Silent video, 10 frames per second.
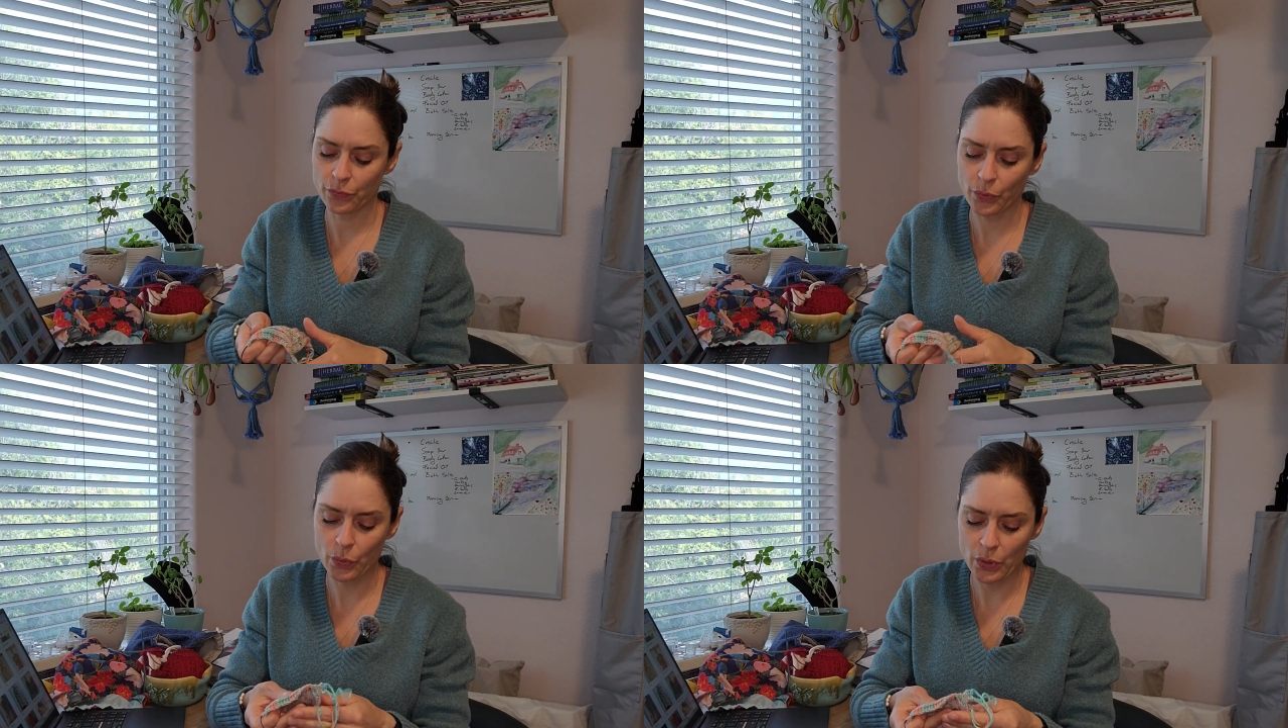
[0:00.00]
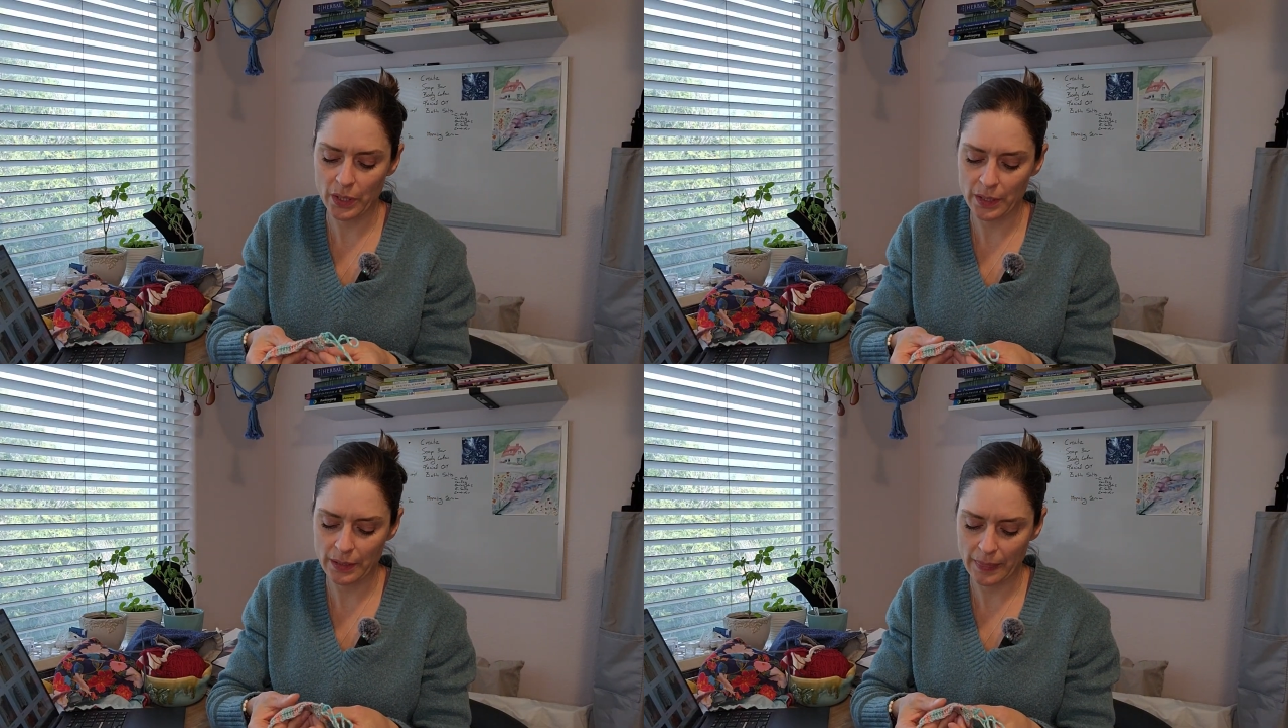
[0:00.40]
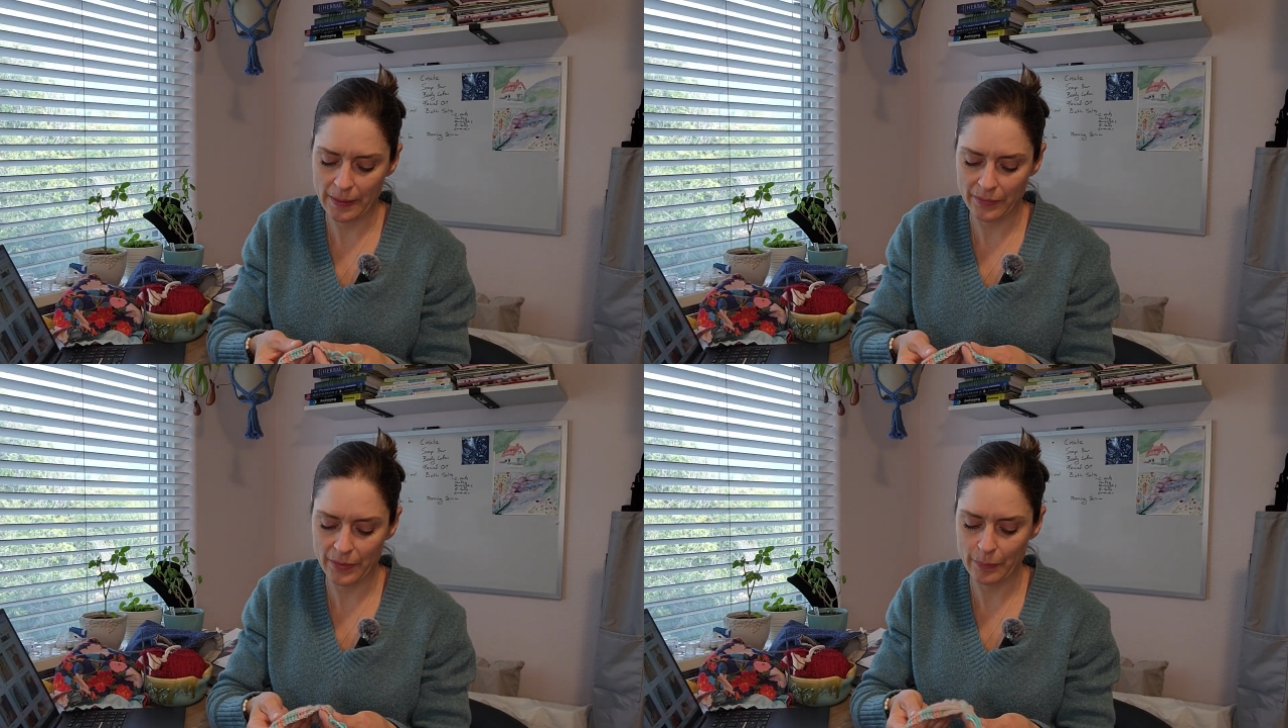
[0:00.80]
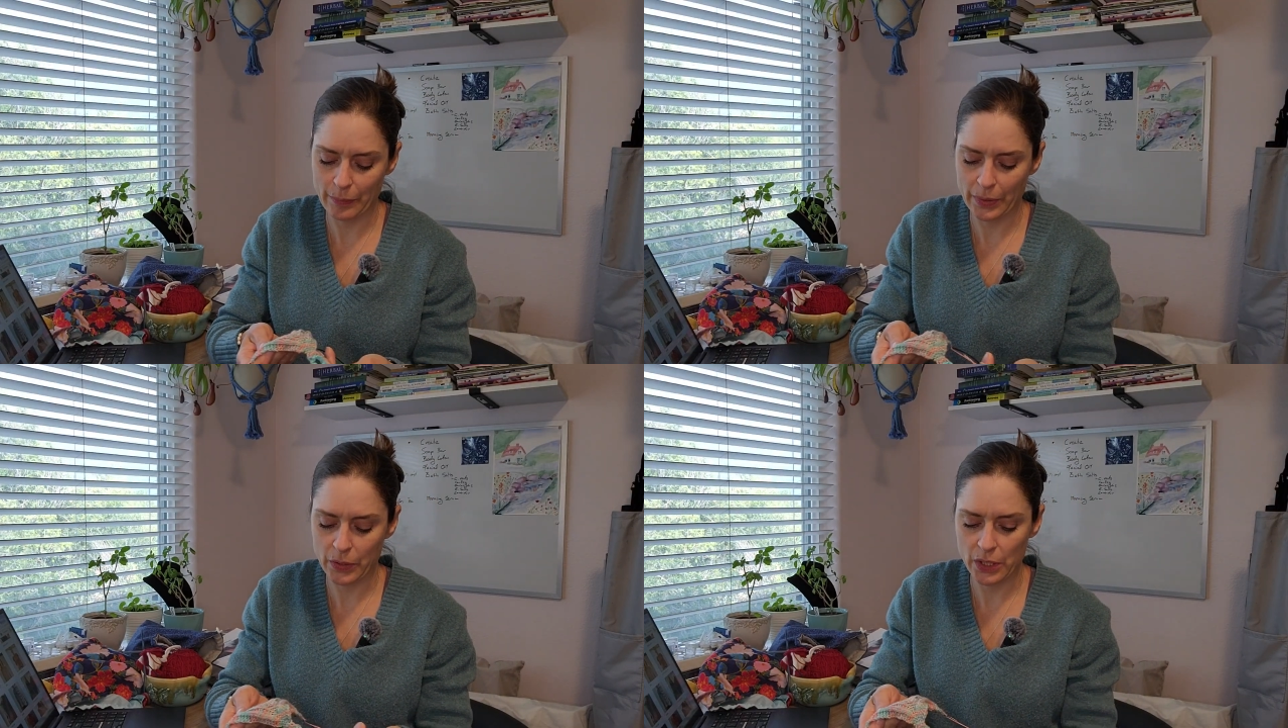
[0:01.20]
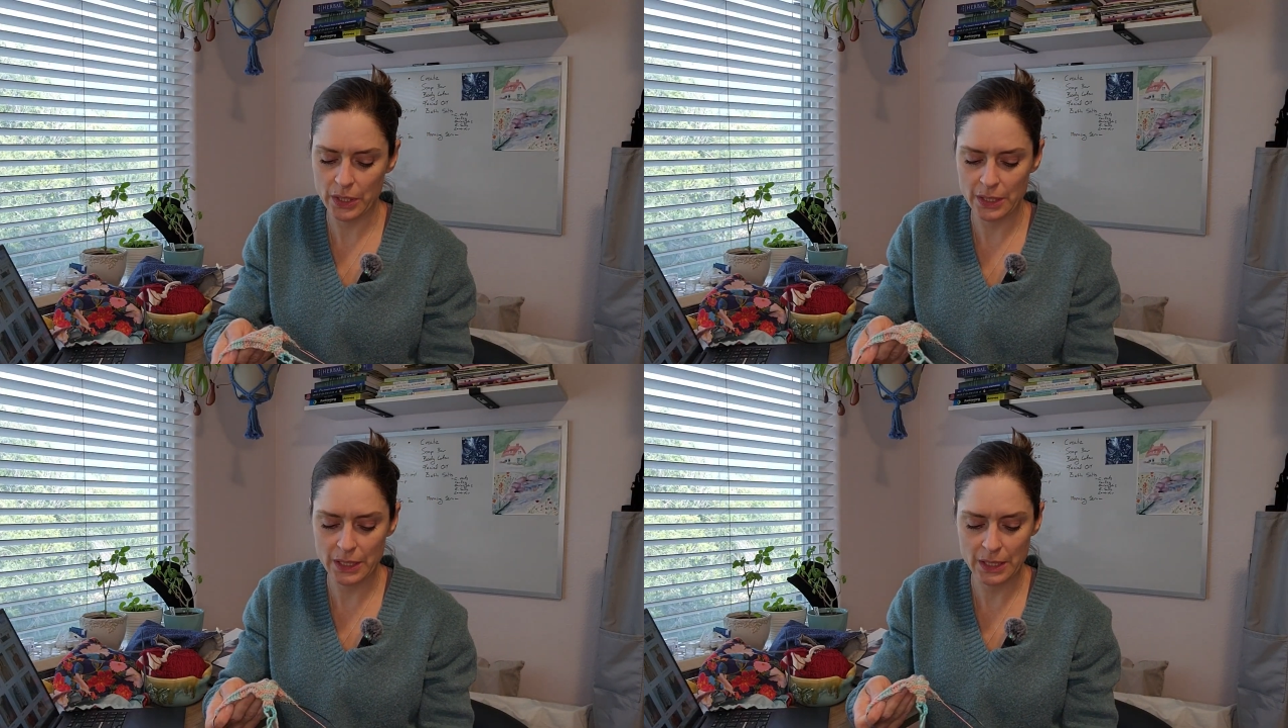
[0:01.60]
4 different
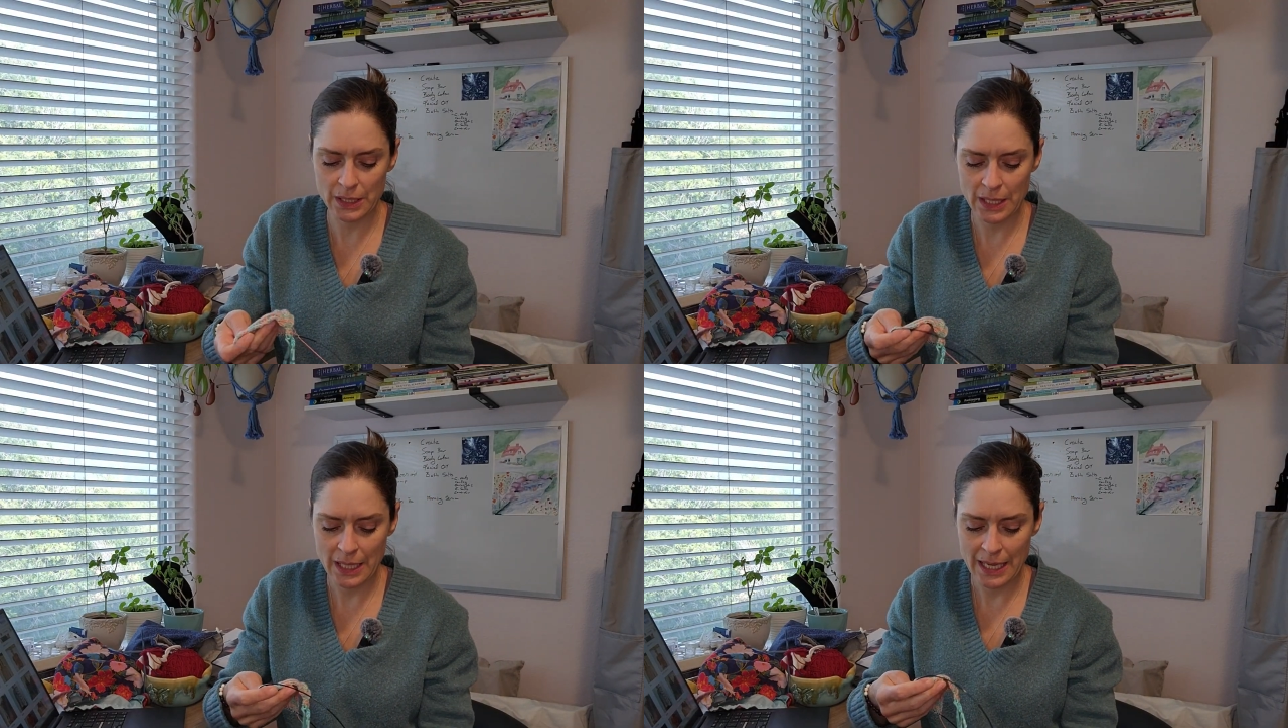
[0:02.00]
parts,